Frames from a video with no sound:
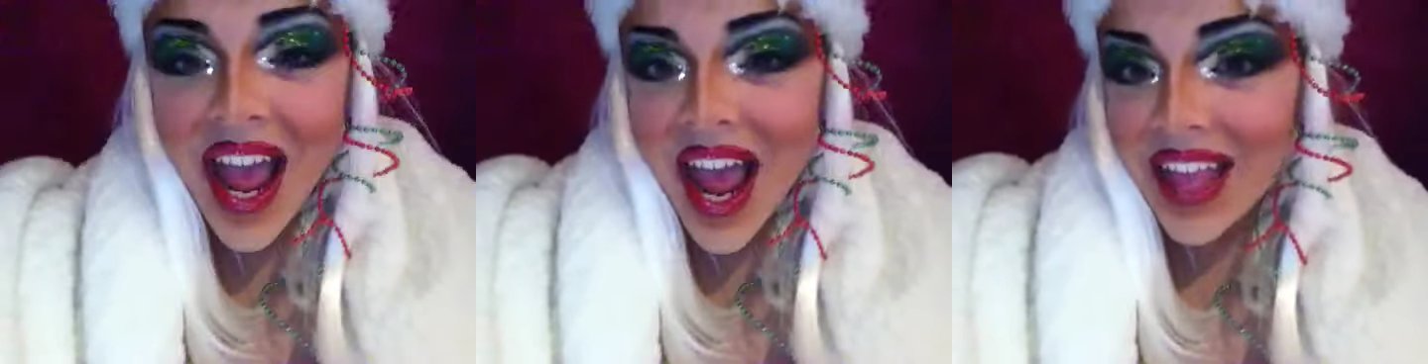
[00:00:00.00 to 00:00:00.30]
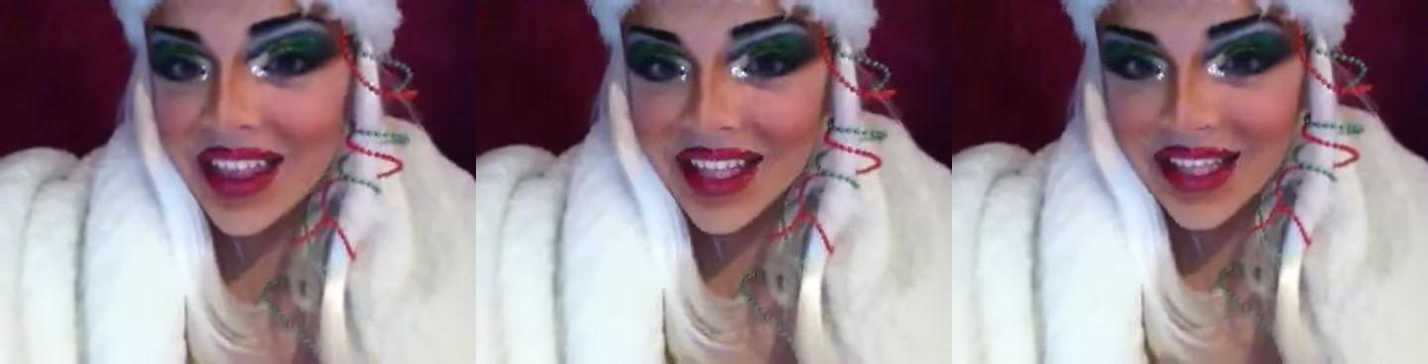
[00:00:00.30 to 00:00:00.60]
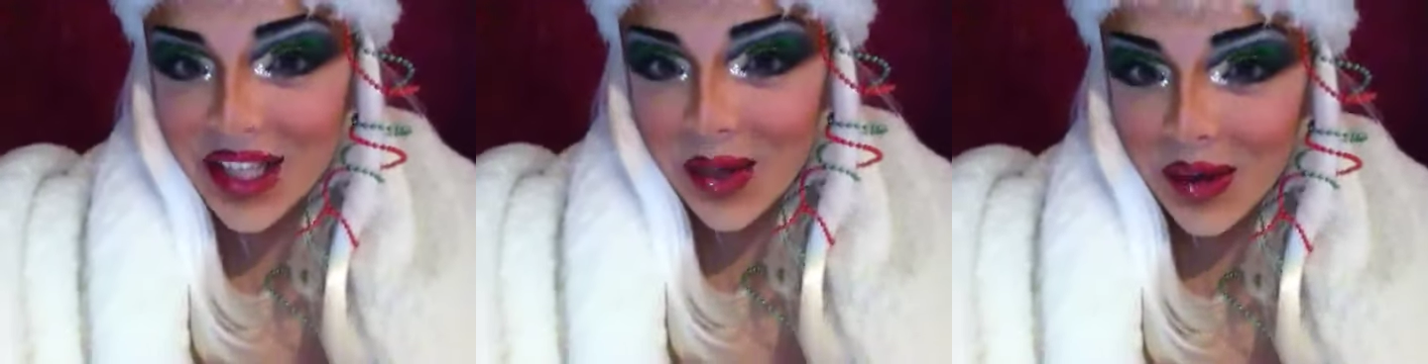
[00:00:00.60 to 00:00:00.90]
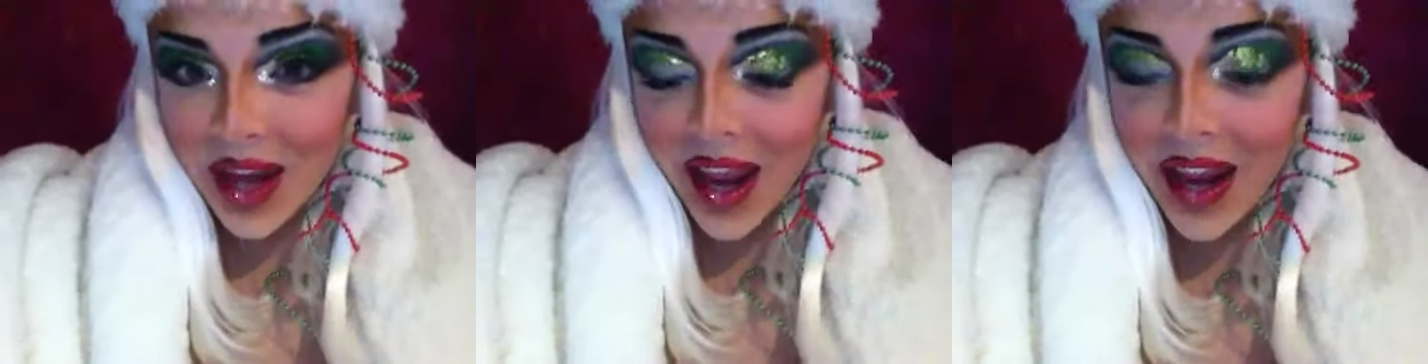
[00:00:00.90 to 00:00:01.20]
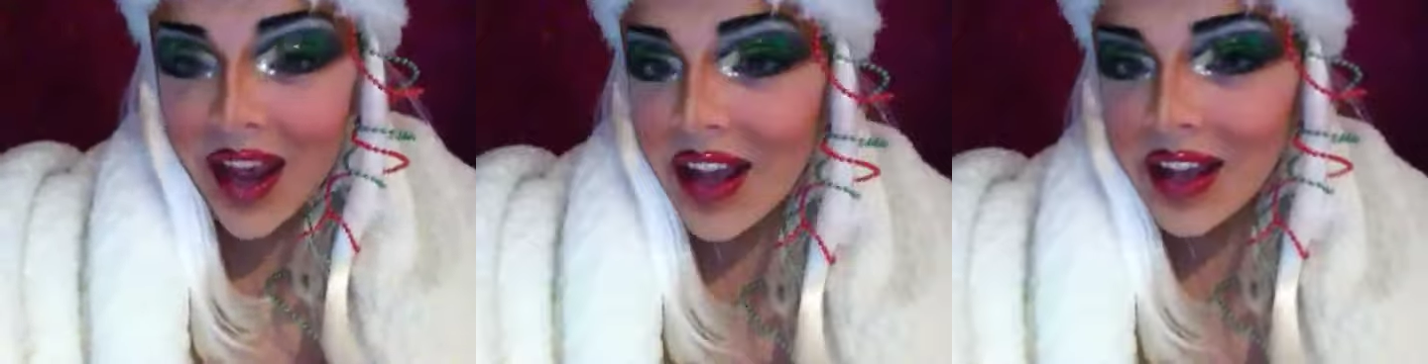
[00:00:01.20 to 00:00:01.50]
and this
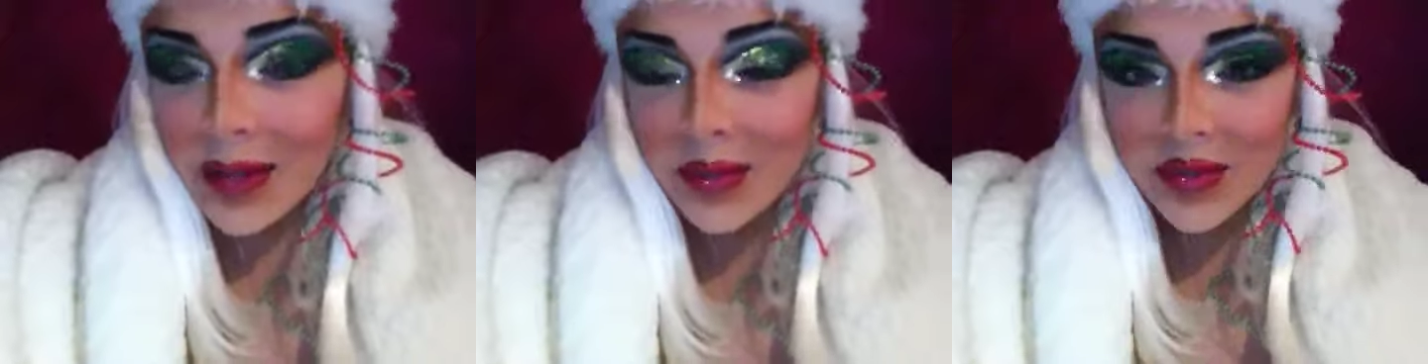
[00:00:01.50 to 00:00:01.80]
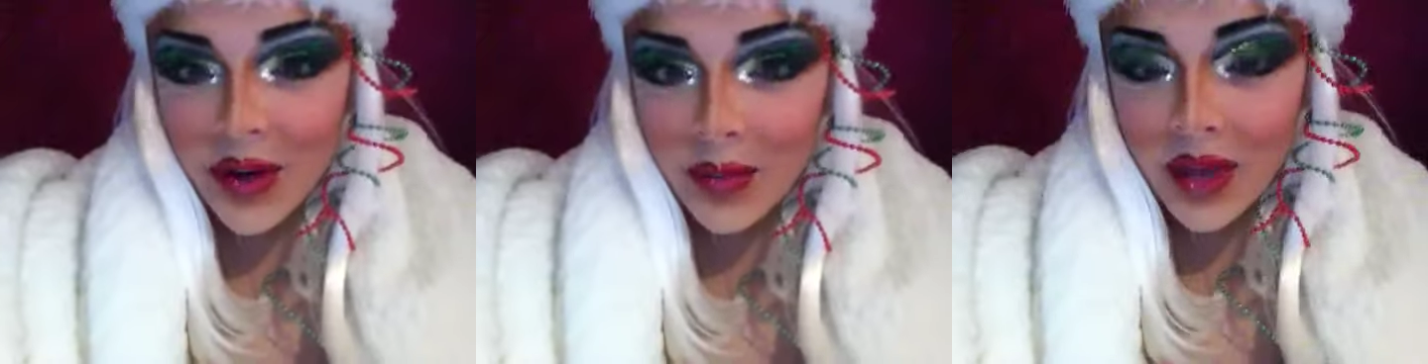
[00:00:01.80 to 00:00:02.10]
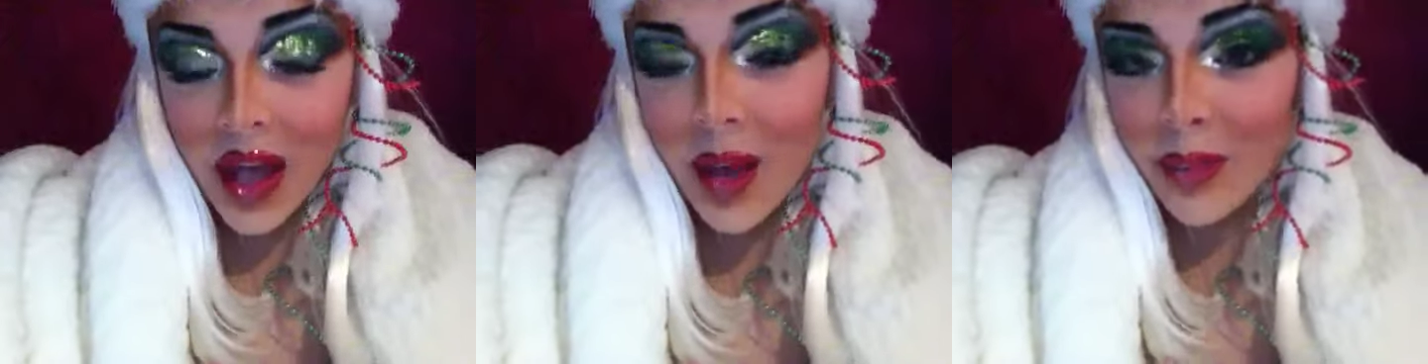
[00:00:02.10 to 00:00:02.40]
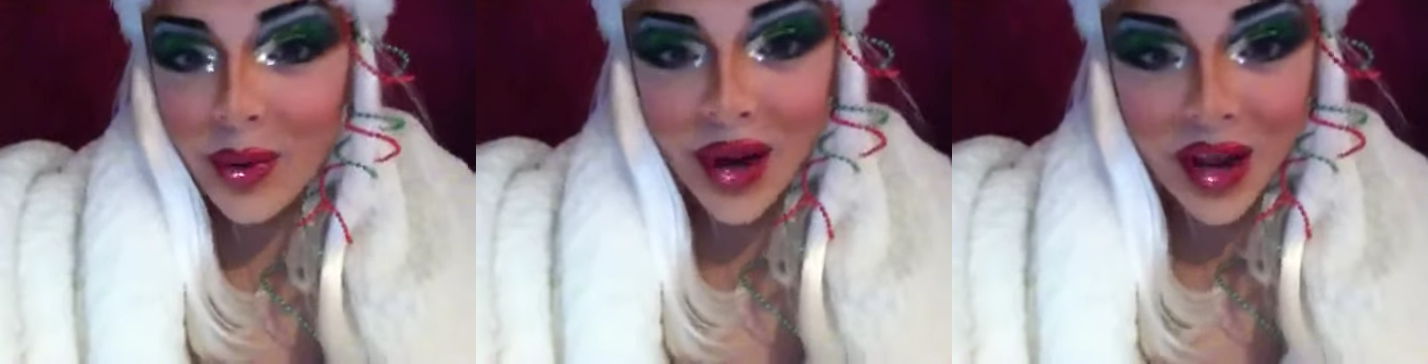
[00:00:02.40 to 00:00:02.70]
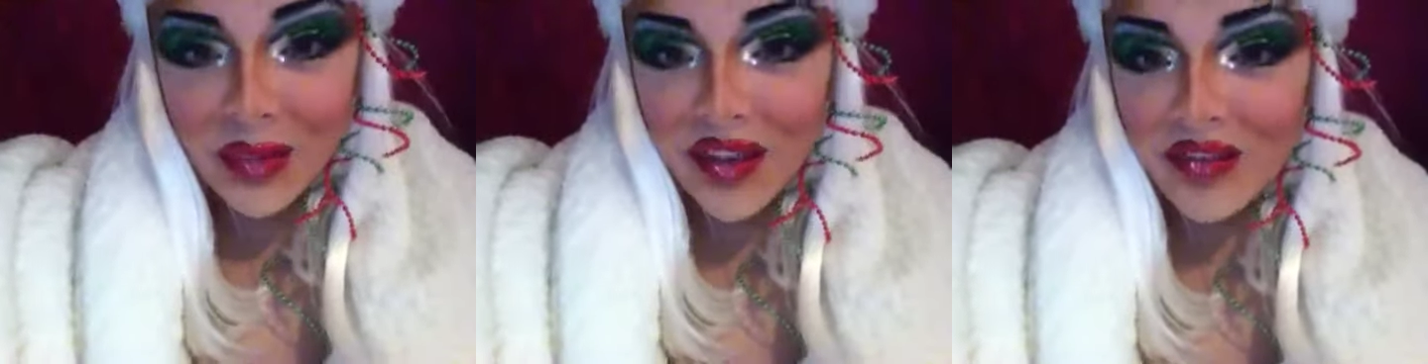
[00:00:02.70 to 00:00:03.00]
Q&A comes from a boy
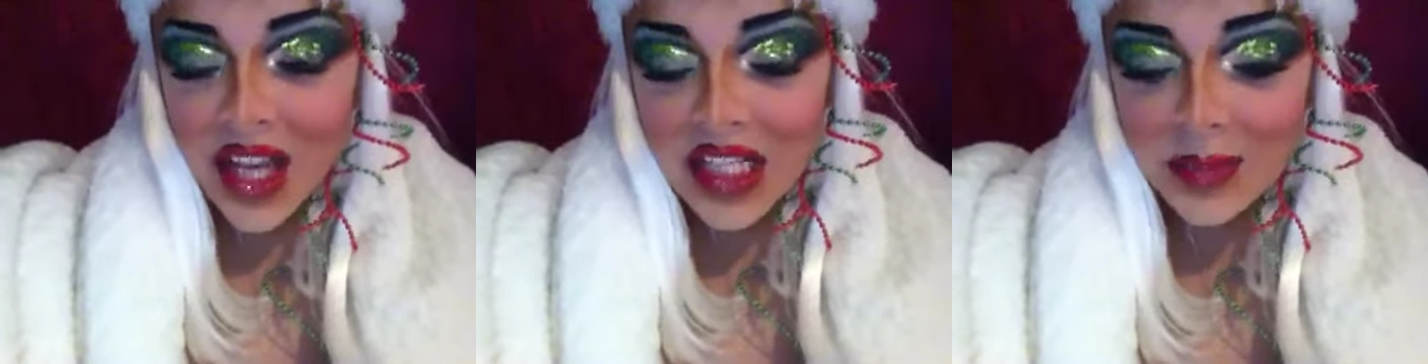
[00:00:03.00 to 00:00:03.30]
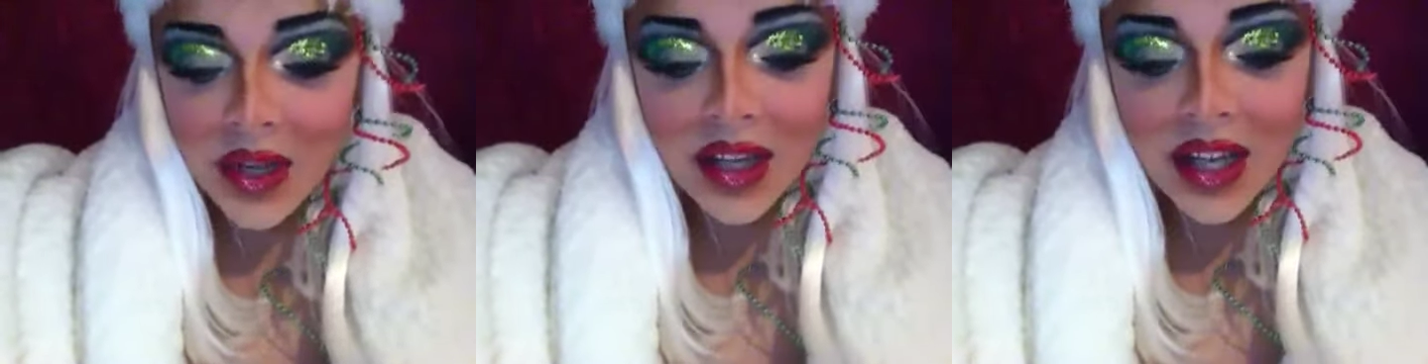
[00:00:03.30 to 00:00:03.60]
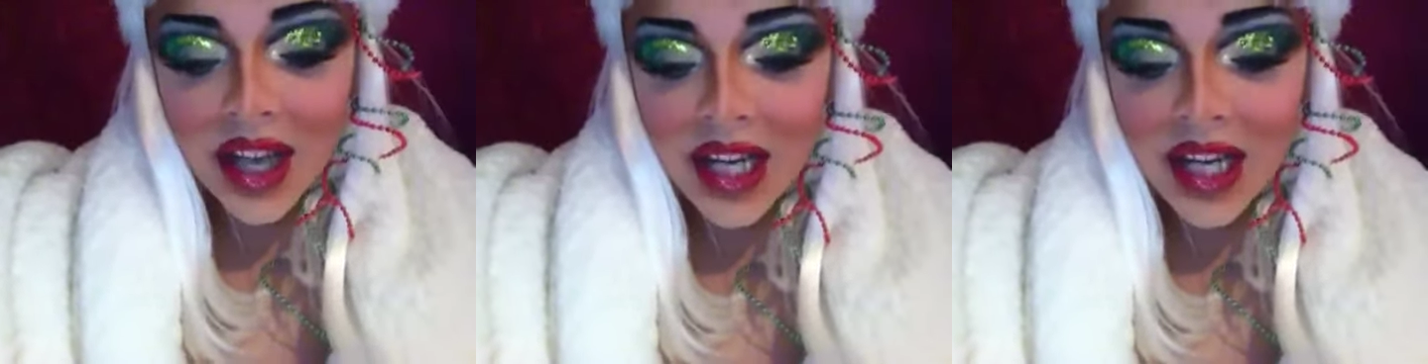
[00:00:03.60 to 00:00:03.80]
on my Facebook